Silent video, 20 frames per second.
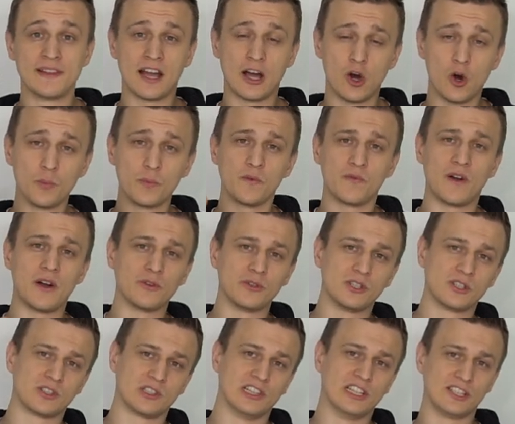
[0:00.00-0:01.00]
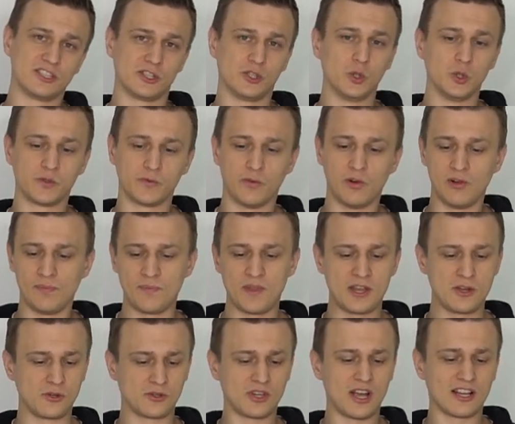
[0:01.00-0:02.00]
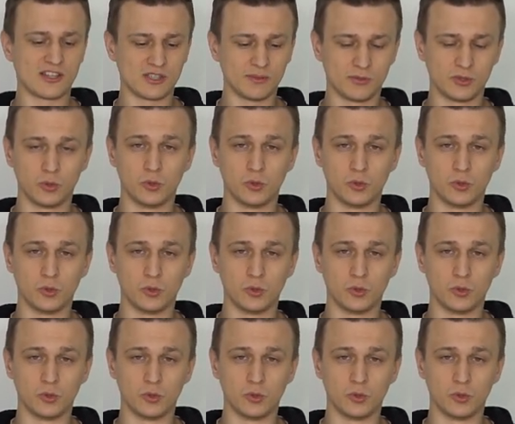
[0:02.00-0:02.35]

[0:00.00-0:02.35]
I hope you found this list useful and you saw some